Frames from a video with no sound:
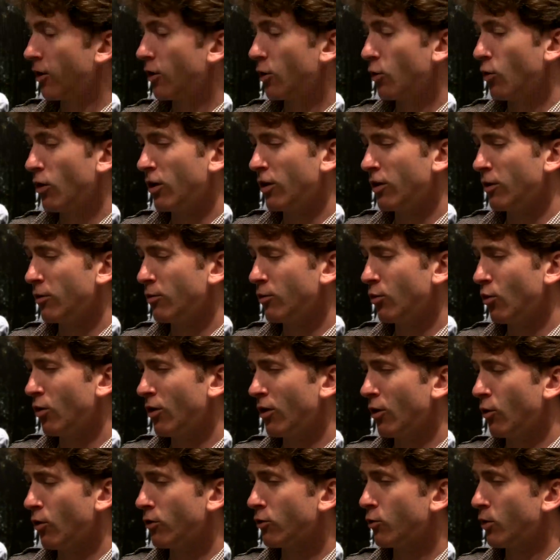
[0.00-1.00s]
other one of the one
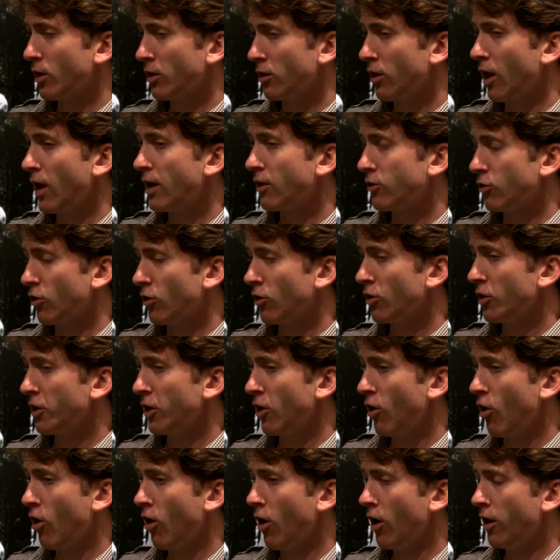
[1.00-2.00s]
of the ones we liked
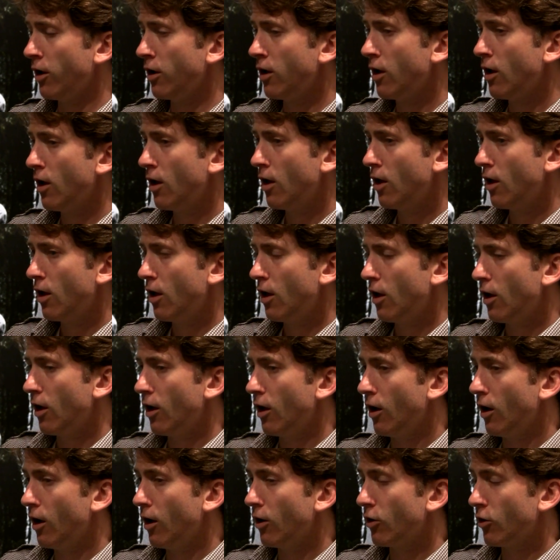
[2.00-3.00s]
early on
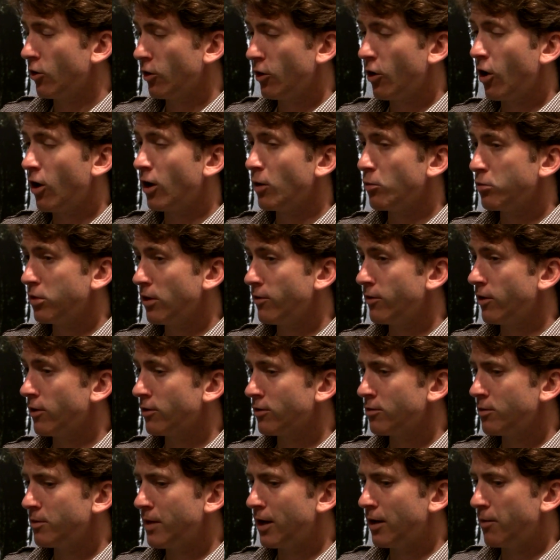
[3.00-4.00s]
uh, early on in oblivion
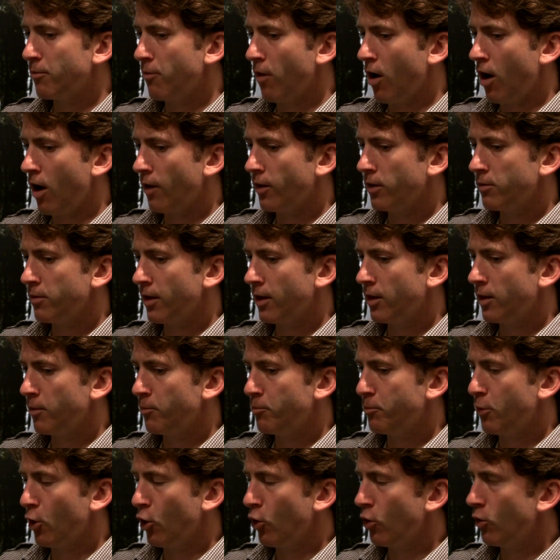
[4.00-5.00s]
someone made a mod that made the
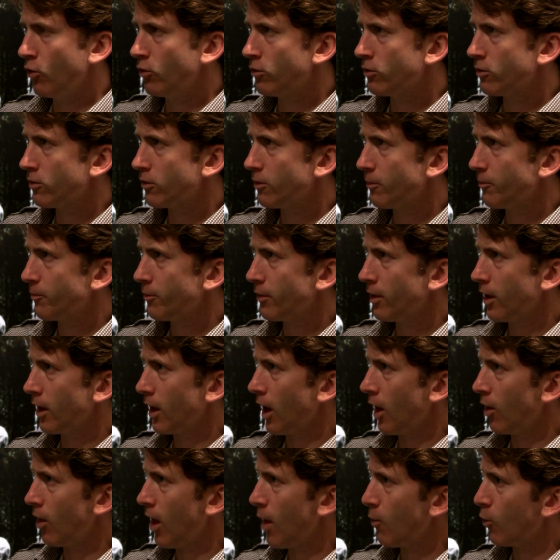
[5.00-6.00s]
bows
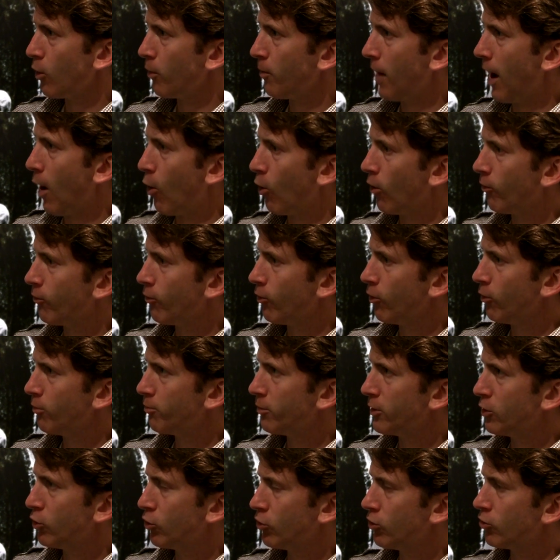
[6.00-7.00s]
like a lot more powerful,
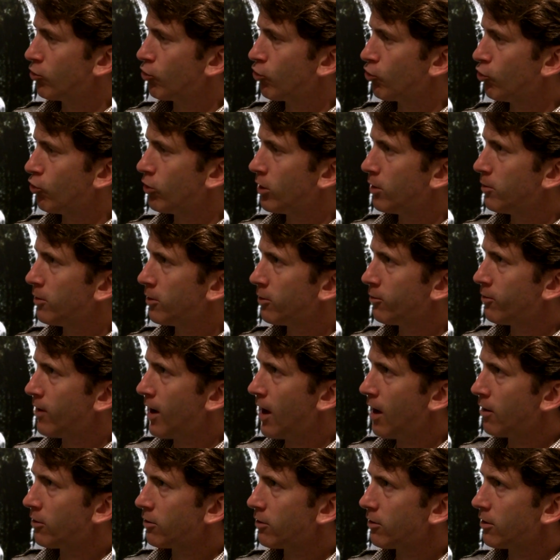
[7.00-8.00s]
but you couldn't shoot them as
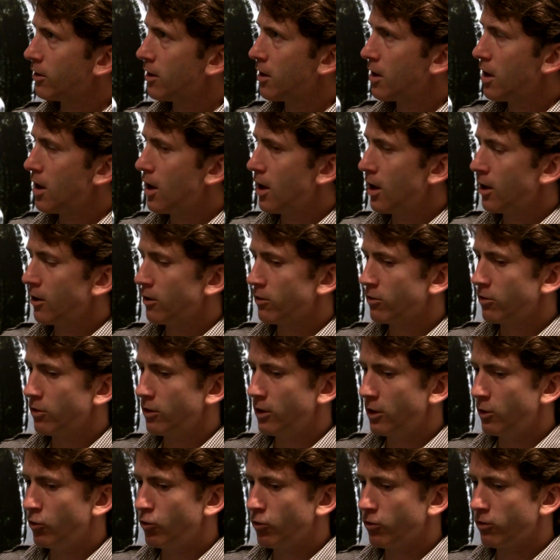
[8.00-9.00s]
fast. Right. So
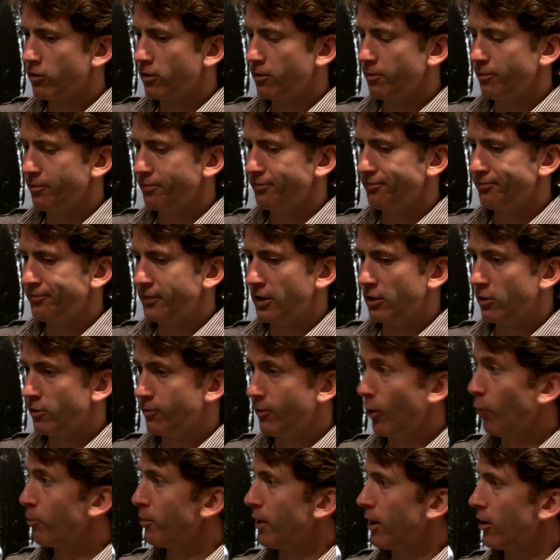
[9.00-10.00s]
you just they just
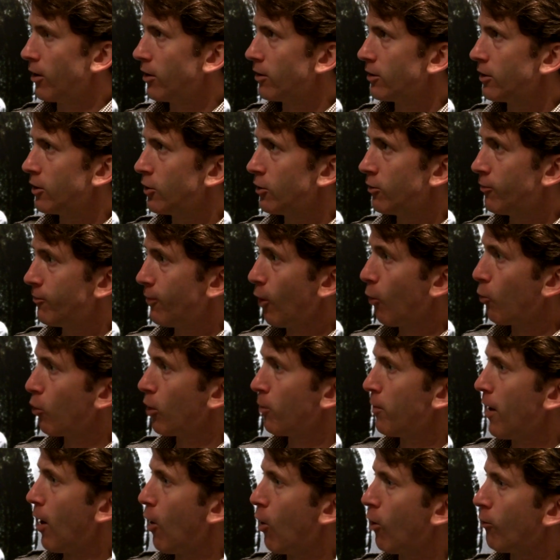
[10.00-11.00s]
felt better. You, know, you felt
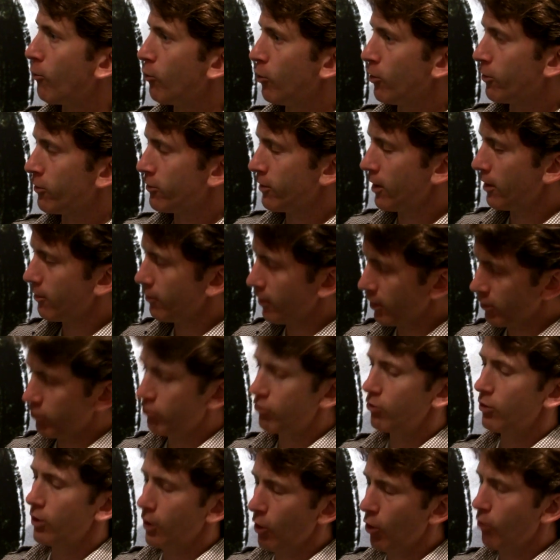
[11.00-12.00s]
more powerful instead of like
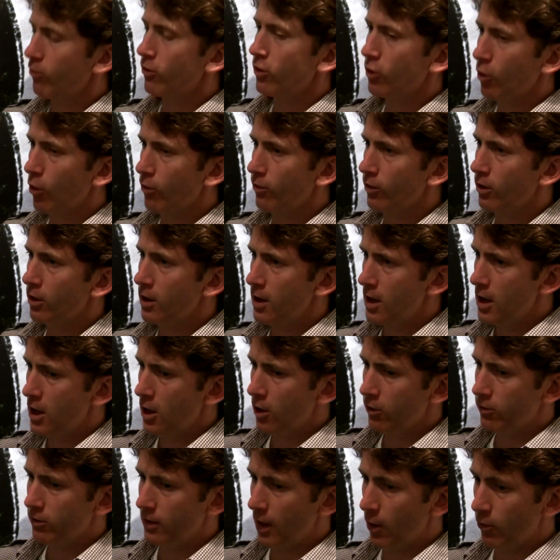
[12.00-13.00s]
shooting over and over.
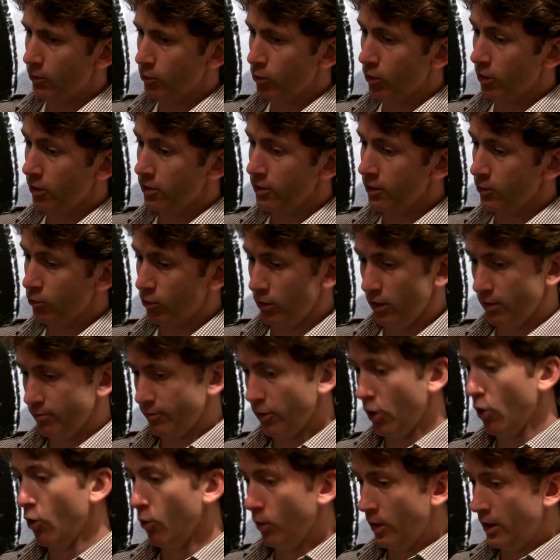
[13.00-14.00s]
So that was one of the things where like,
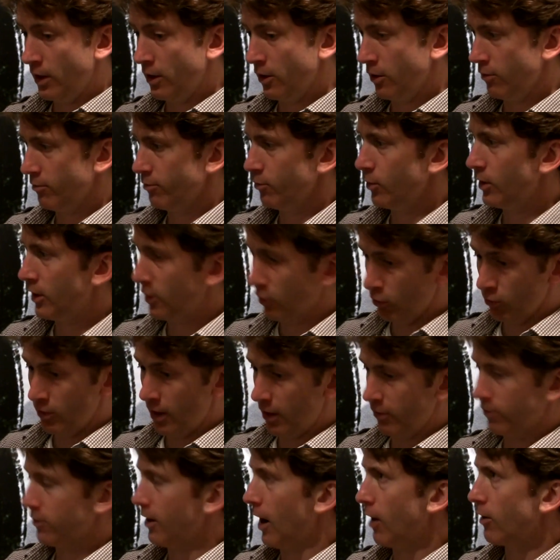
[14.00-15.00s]
oh, we need to we need to do
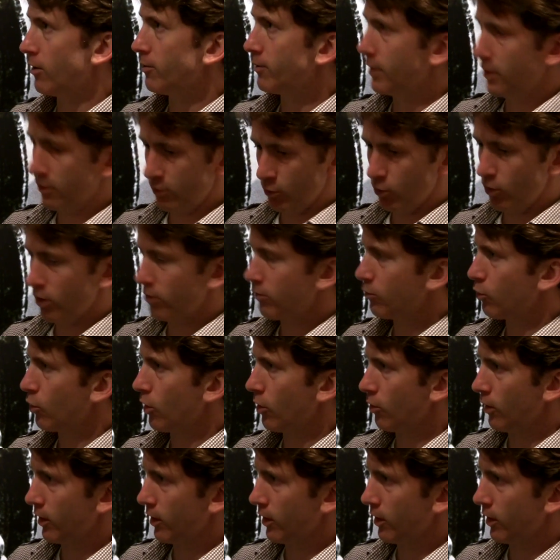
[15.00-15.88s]
that in Skyrim. It needs to work work